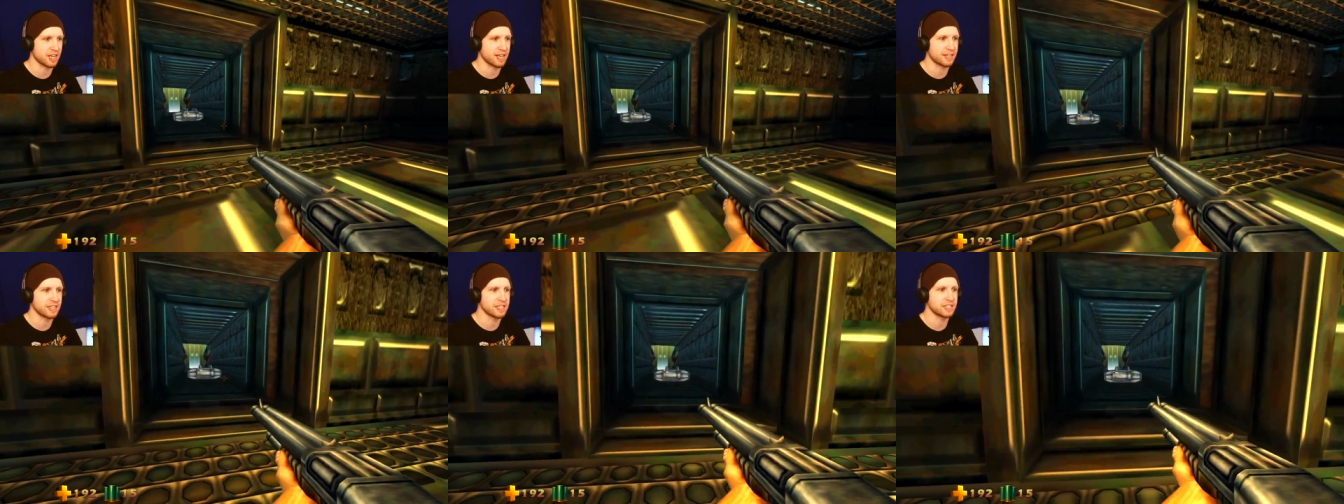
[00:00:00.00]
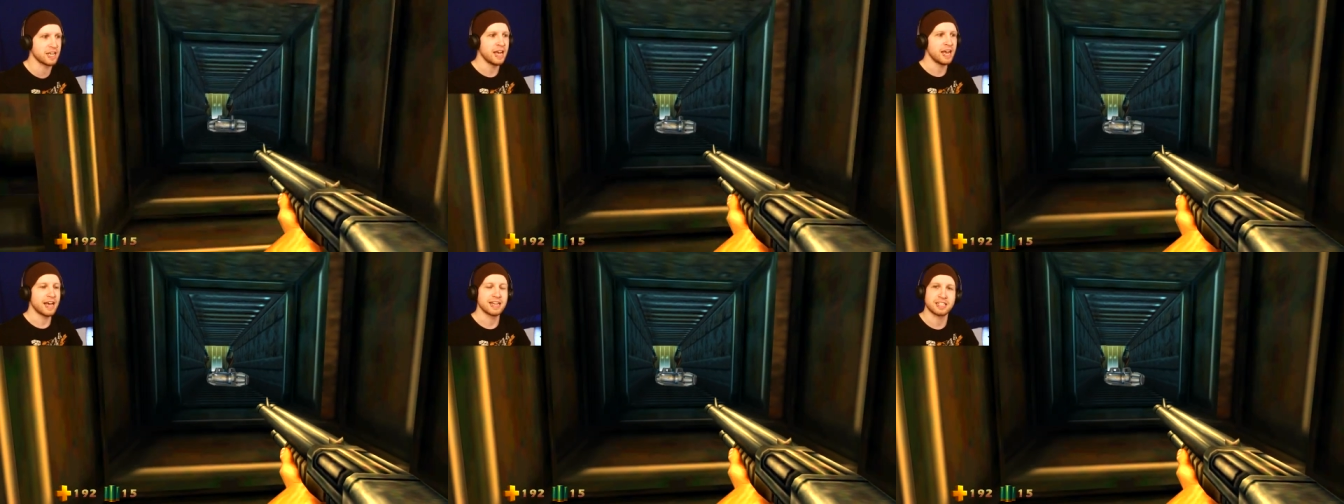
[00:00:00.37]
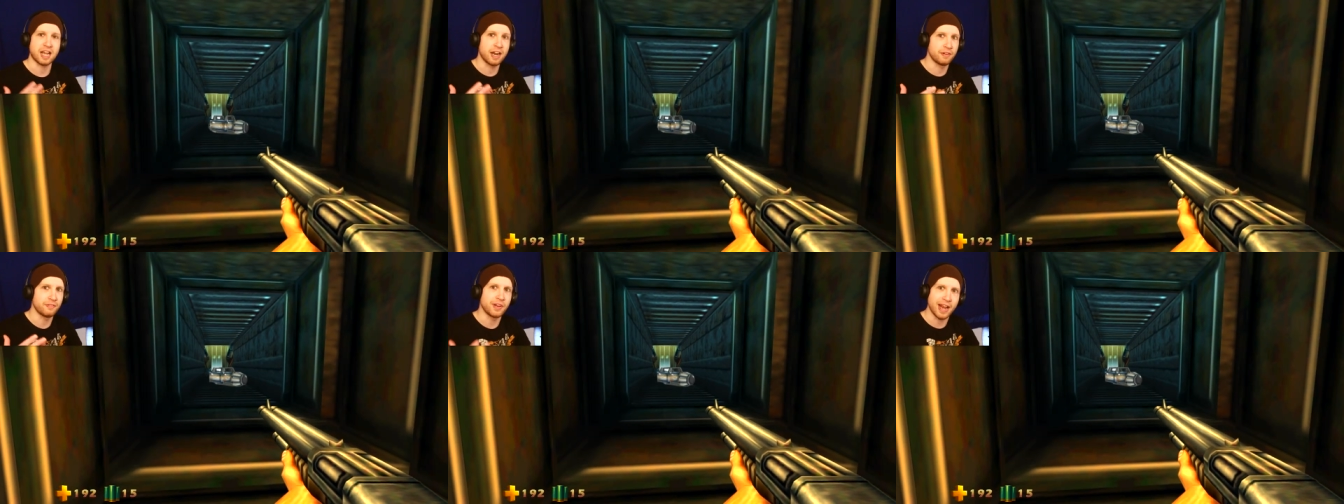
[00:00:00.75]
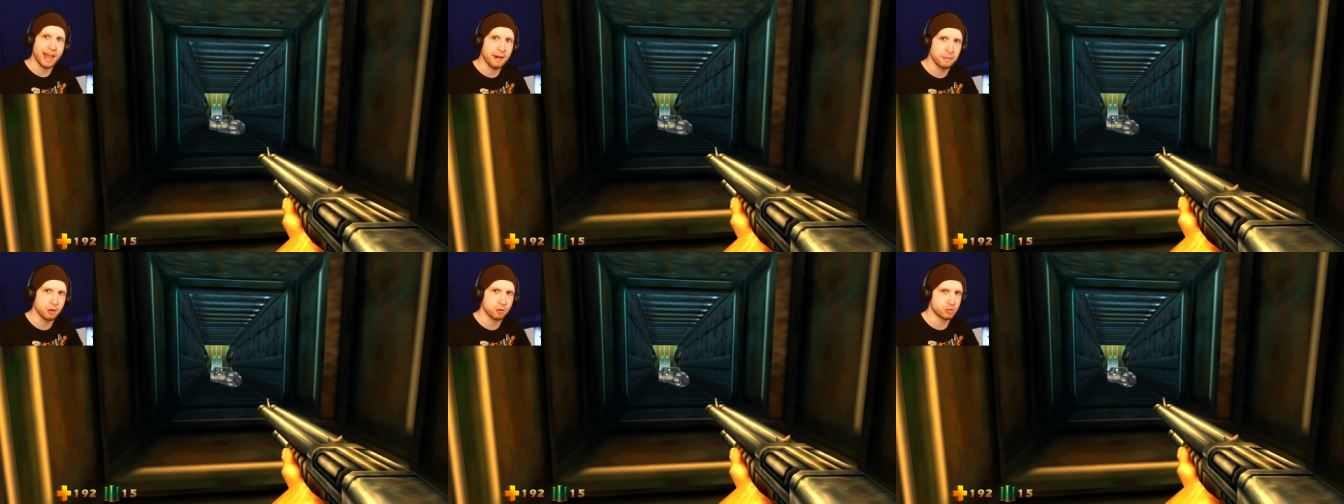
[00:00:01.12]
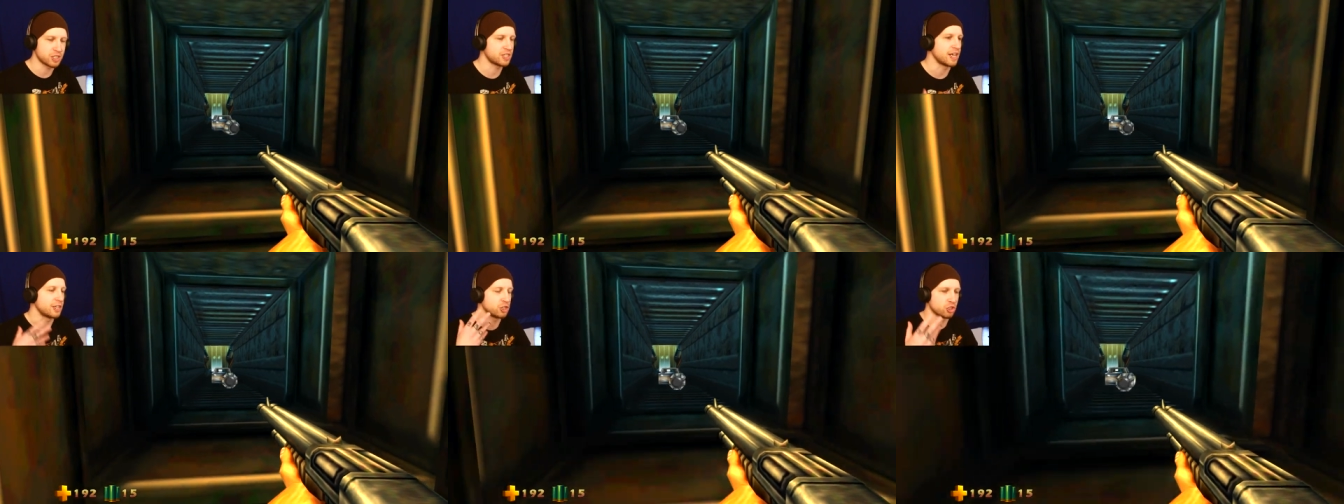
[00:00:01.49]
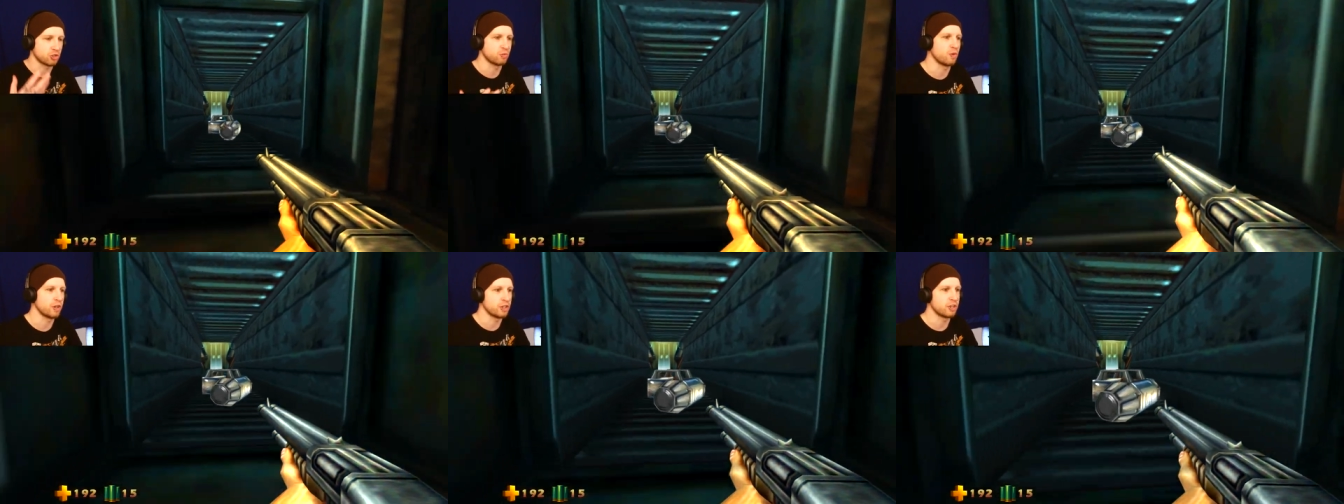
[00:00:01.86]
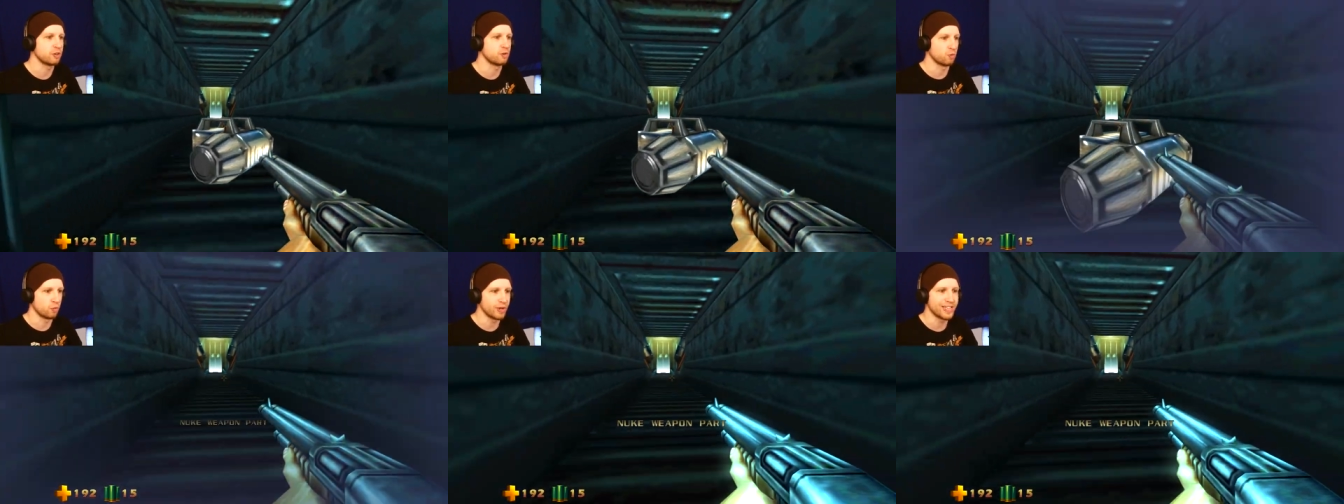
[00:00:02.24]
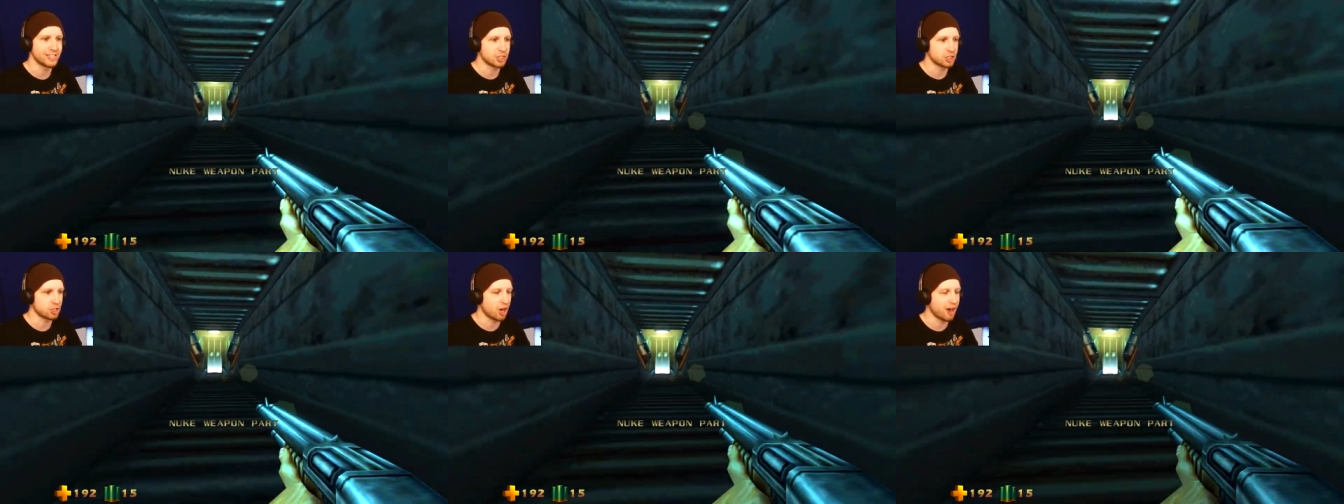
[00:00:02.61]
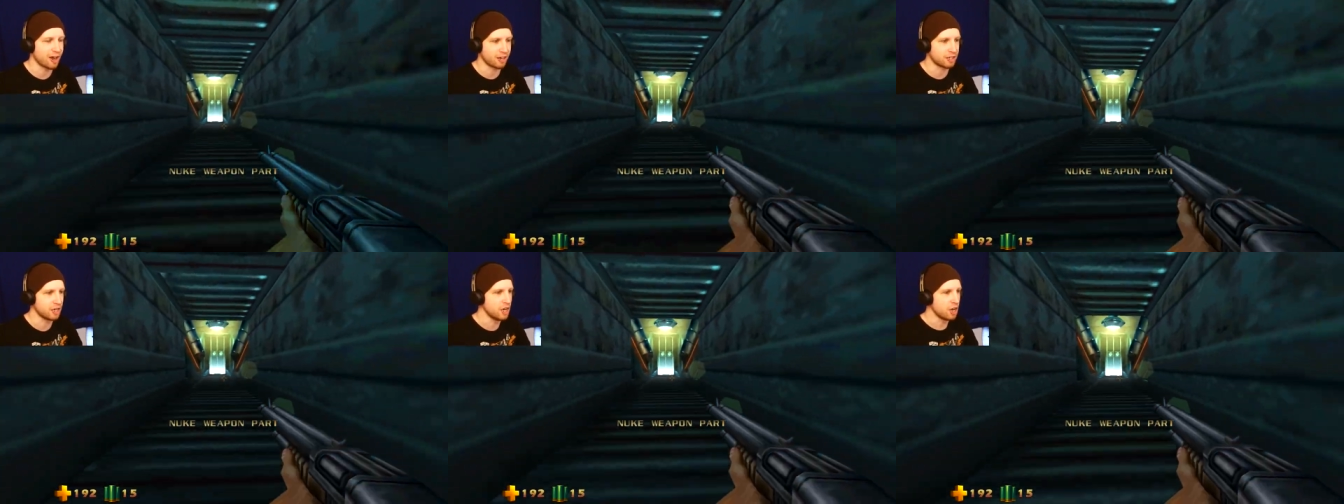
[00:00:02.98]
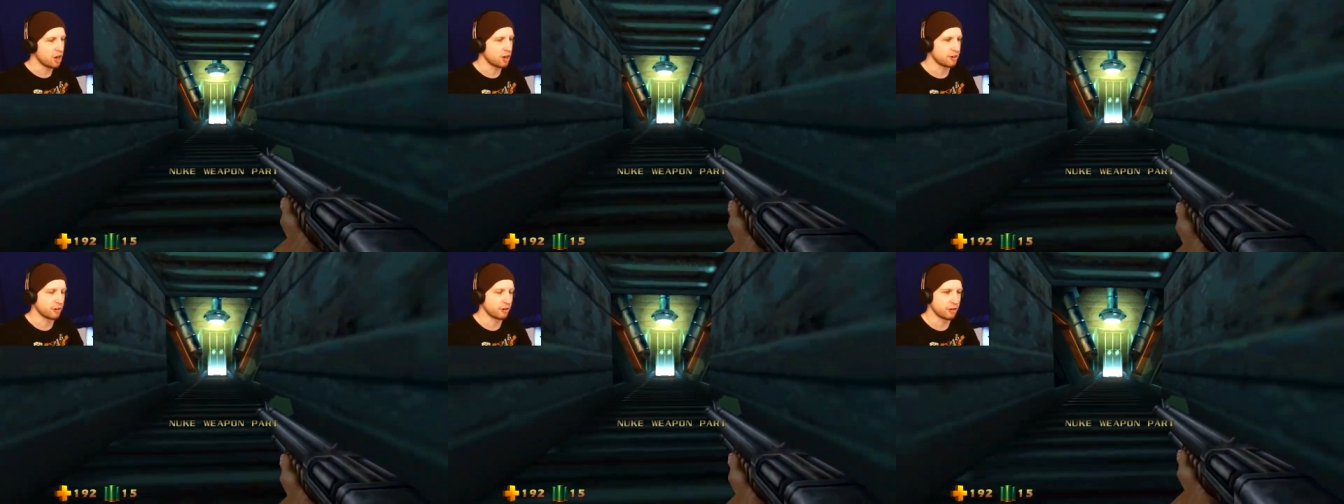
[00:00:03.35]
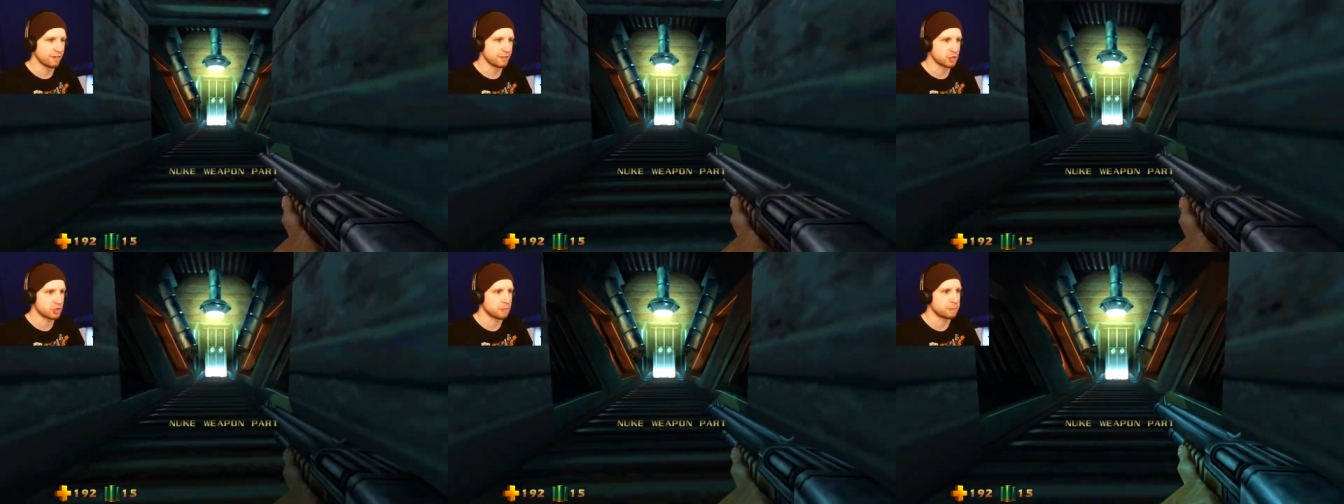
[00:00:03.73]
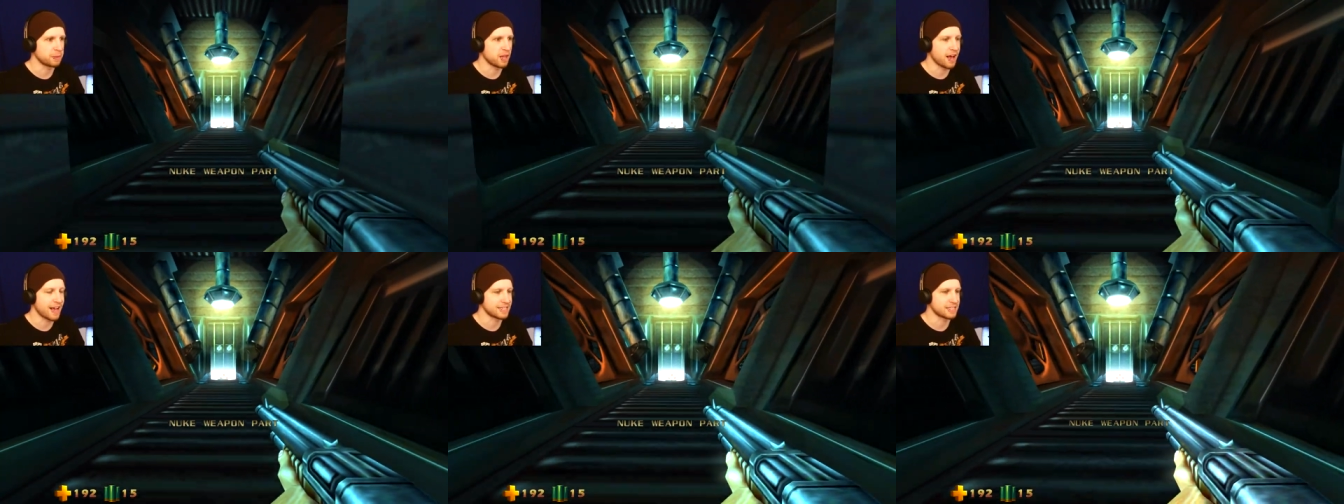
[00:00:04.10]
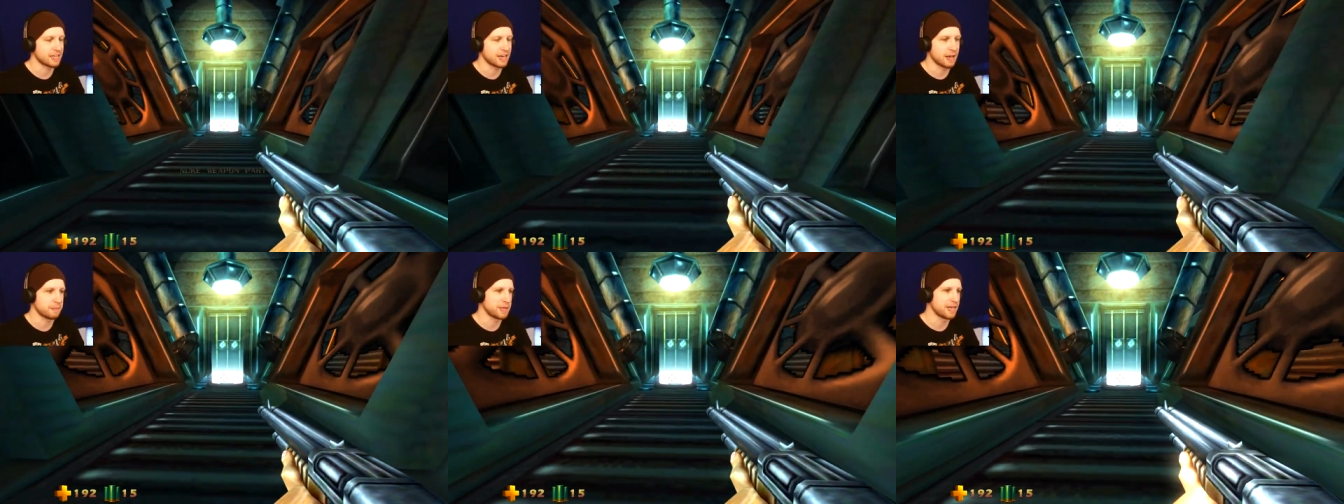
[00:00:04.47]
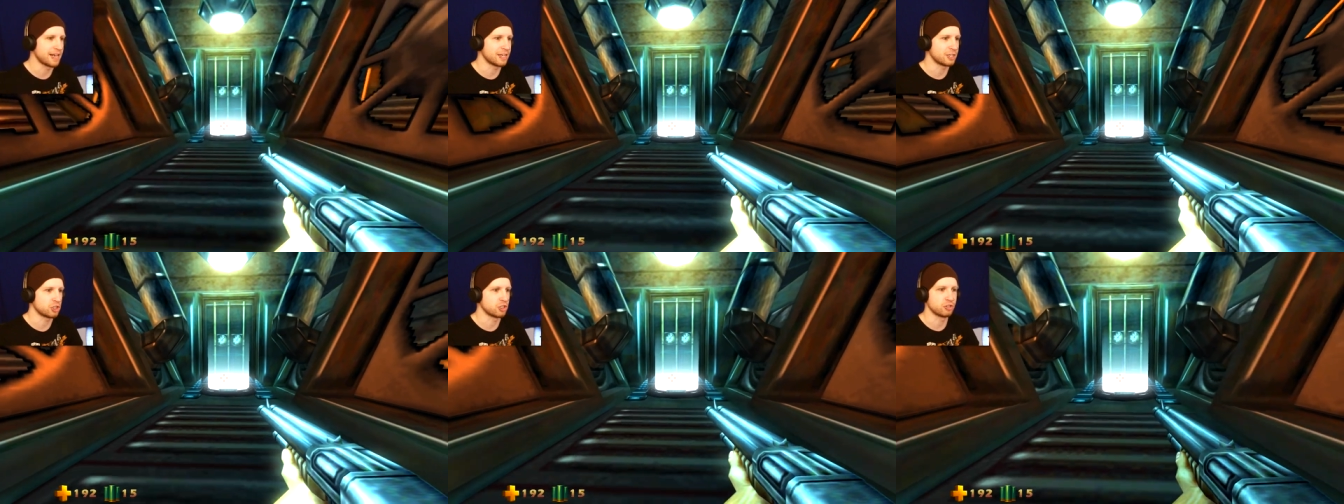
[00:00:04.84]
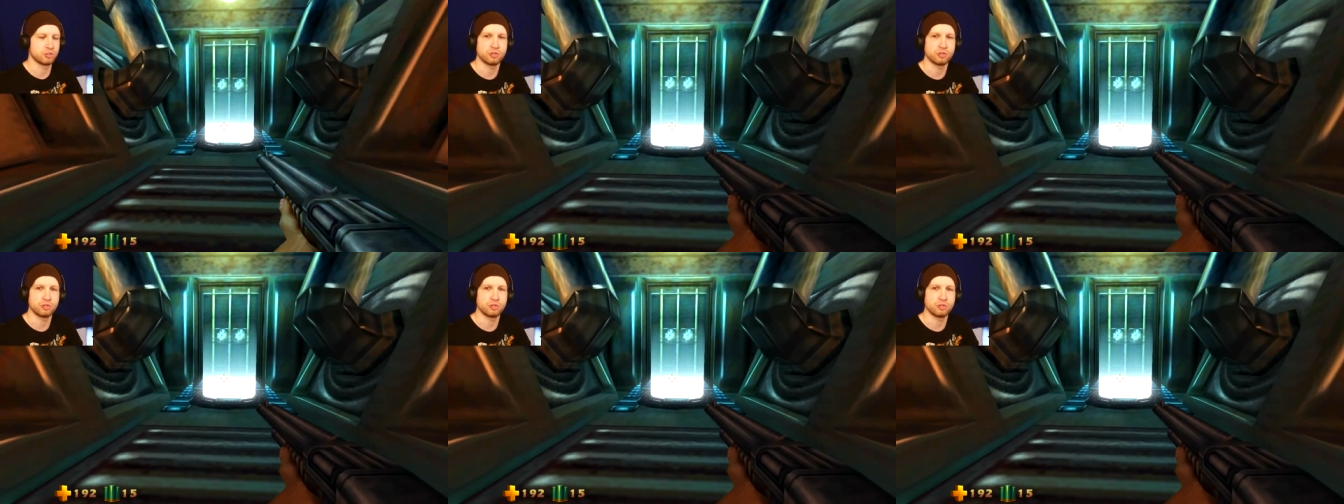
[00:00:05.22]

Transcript: like this as kind of an ammo station where you can restock on all of your supplies and ammunition.